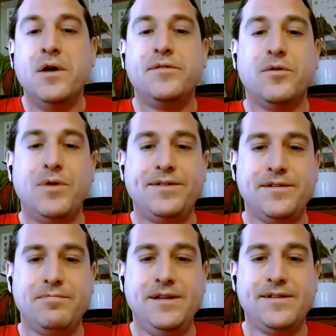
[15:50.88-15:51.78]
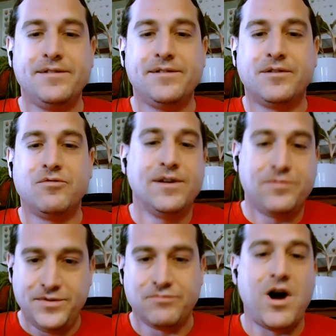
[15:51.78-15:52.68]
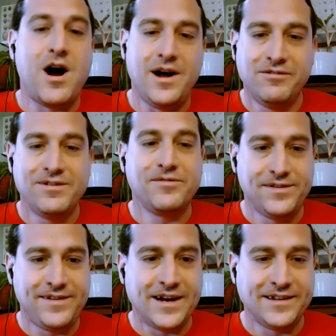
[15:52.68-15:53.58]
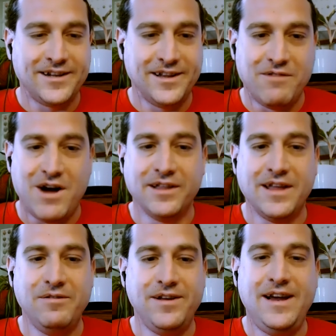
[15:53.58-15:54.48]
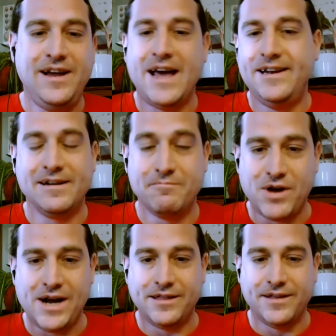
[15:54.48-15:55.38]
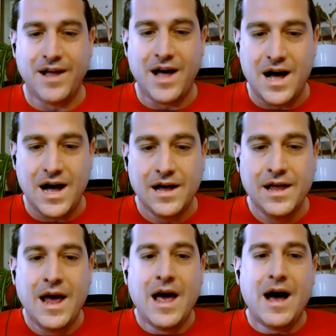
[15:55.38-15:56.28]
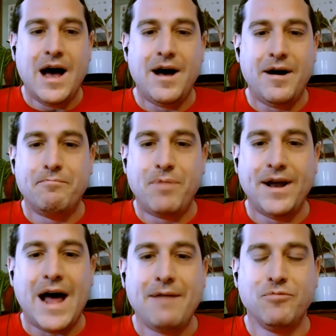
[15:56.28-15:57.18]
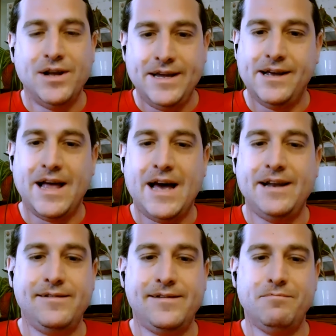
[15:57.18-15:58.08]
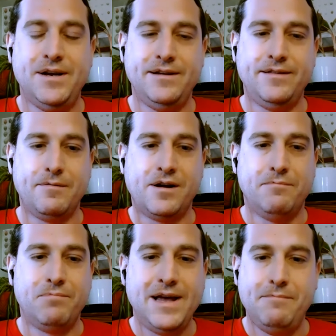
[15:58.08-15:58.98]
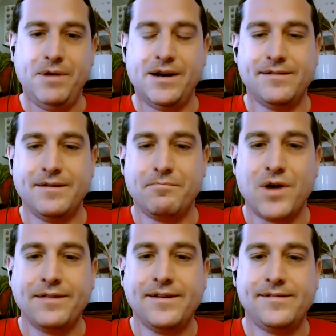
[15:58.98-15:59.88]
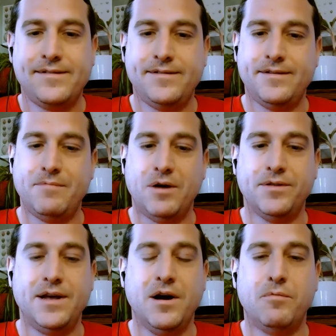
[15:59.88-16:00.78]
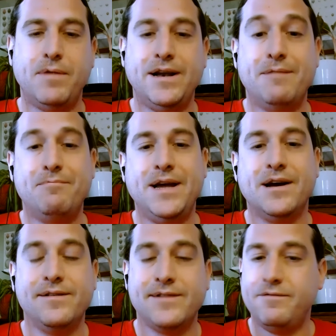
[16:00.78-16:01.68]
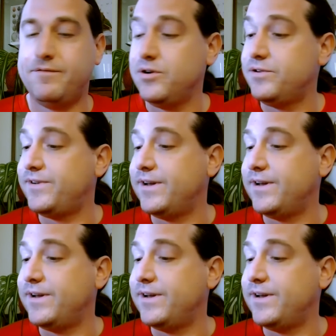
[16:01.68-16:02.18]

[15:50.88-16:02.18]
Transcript: So what this means is Chris was wrong. Chris was technically wrong. They didn't break the law. But I'm really glad he submitted the complaint because it brought this system out in the open. And because unfortunately,